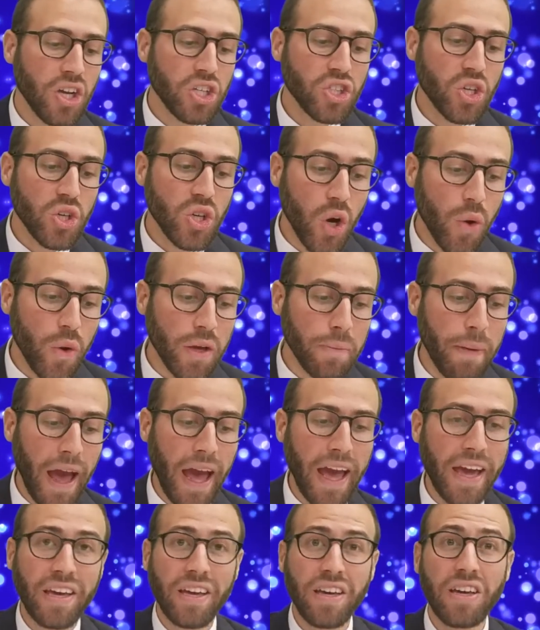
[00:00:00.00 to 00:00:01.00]
So going
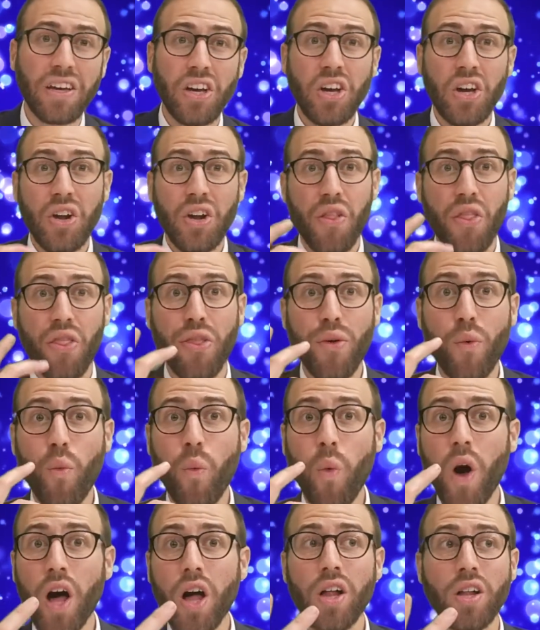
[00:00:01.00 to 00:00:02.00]
back, the
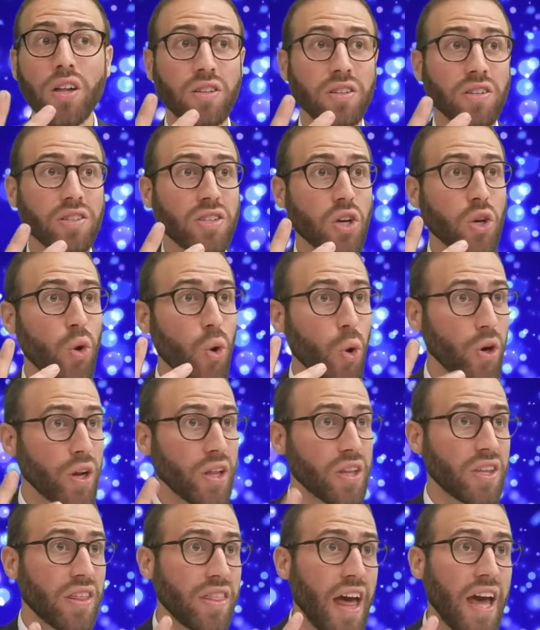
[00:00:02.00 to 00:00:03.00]
walls,
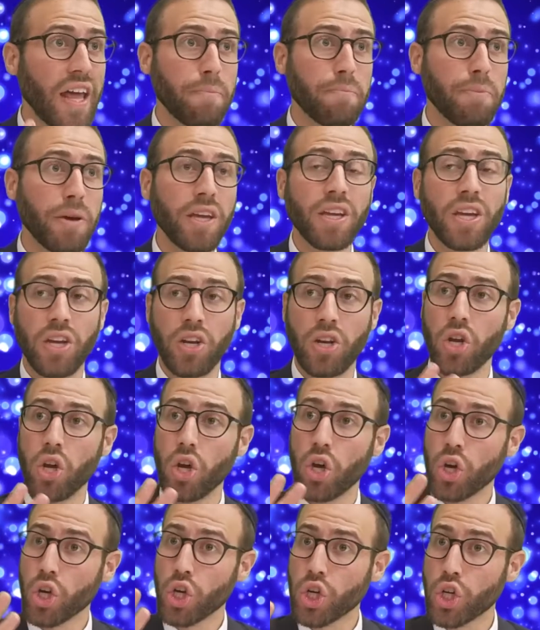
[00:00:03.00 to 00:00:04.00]
according to that
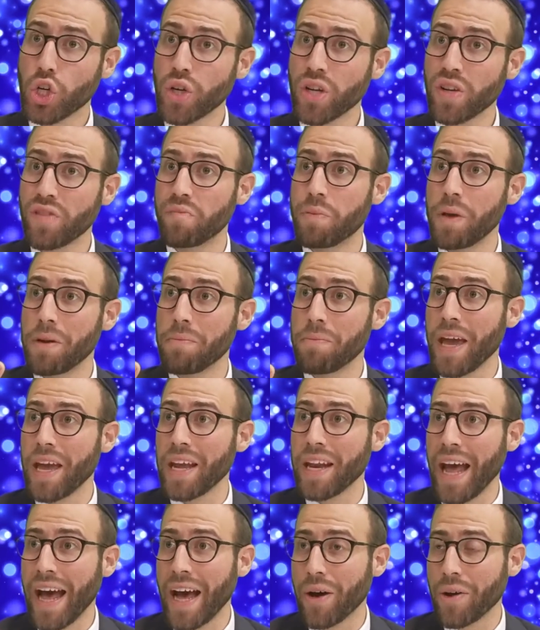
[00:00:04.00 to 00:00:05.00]
opinion, should have been
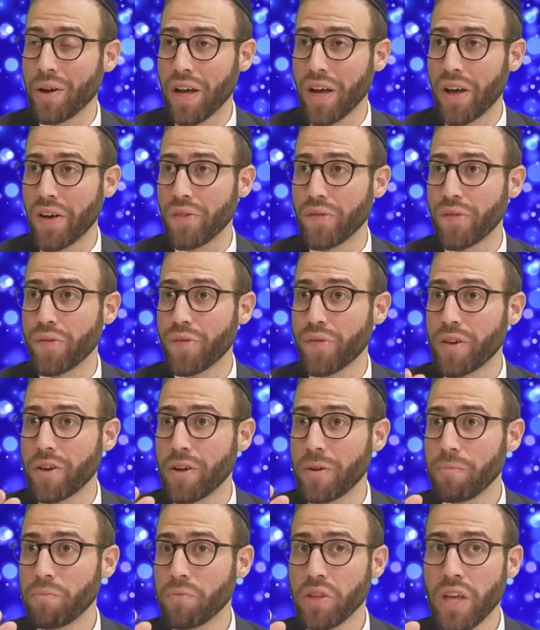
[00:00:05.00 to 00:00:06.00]
made out of
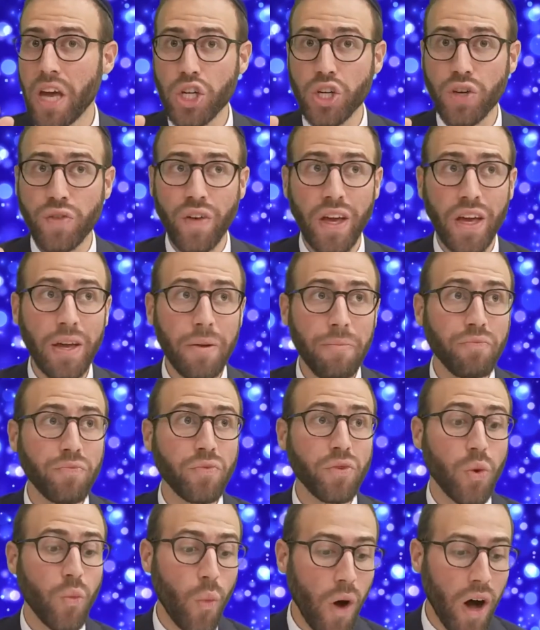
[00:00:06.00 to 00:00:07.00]
Yashve.
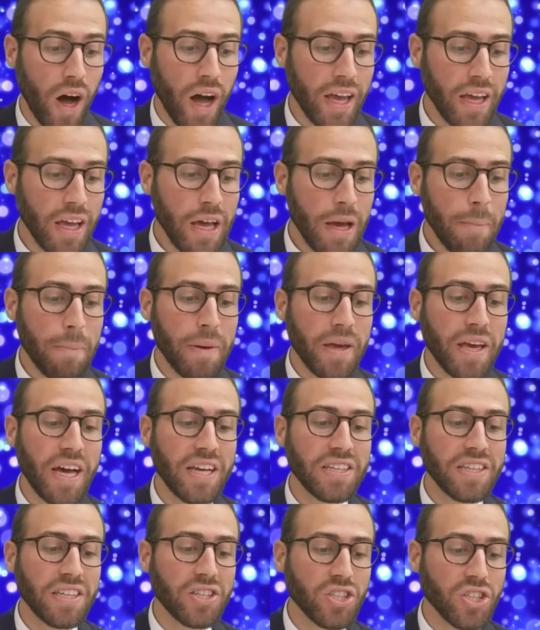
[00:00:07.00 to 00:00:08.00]
Why?
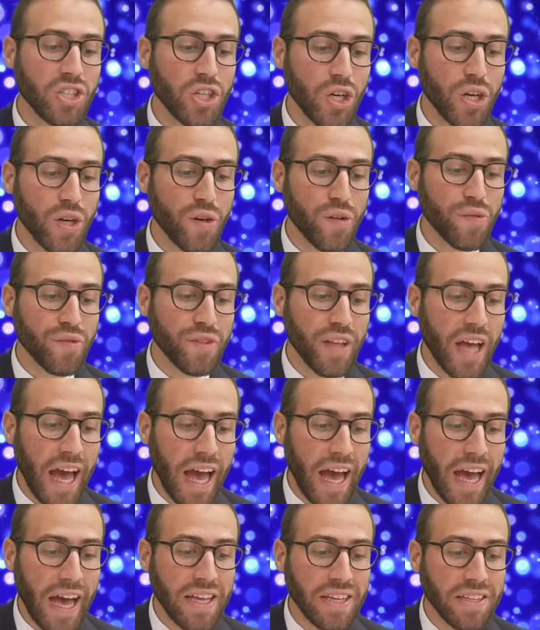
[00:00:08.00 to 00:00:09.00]
Because it served
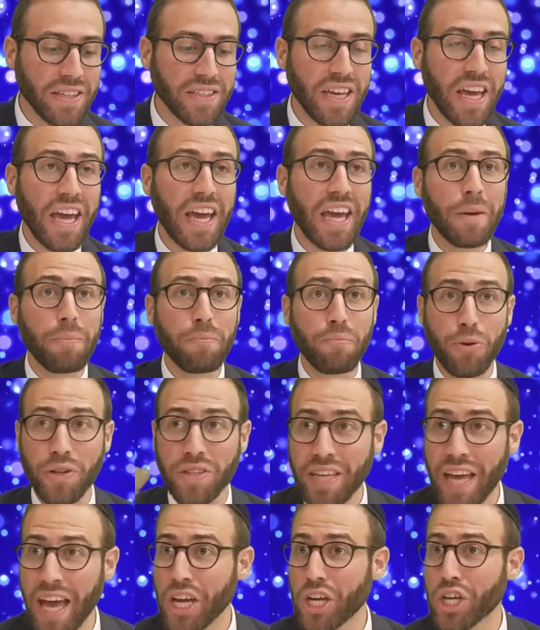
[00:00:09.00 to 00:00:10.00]
as a
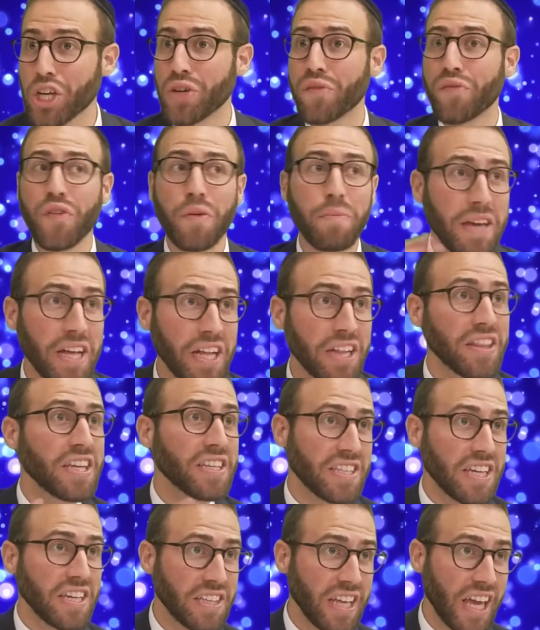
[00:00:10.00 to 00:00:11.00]
protection from
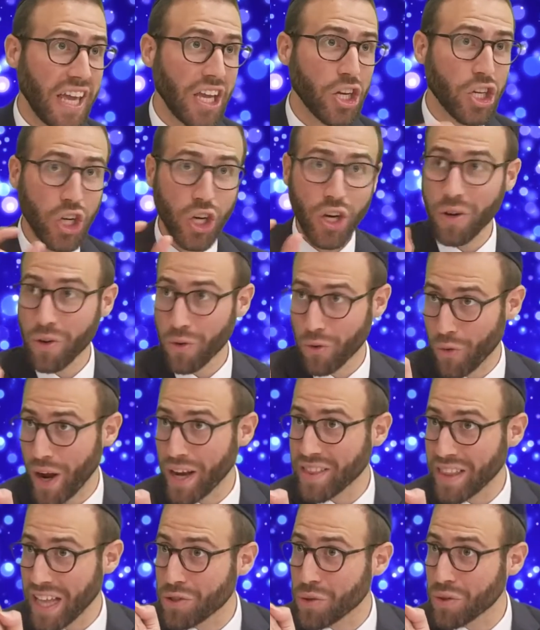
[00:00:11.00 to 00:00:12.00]
illness and danger,
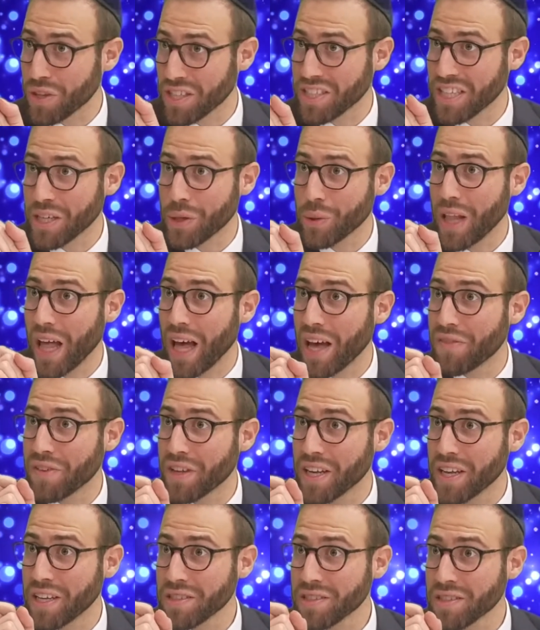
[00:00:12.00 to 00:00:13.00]
right? That's what the sigula of
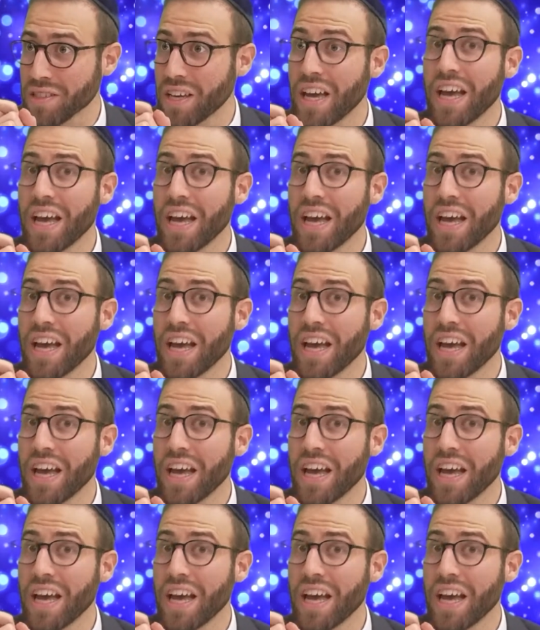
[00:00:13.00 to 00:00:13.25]
it is.